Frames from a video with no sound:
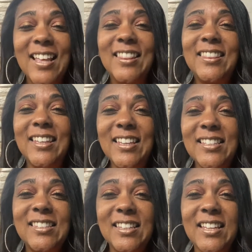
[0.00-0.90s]

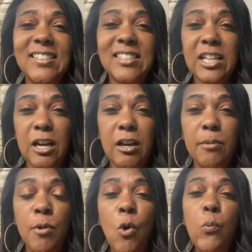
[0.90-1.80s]
These things
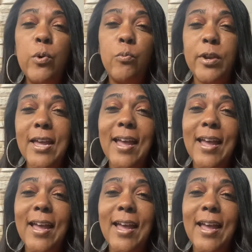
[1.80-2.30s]
come when we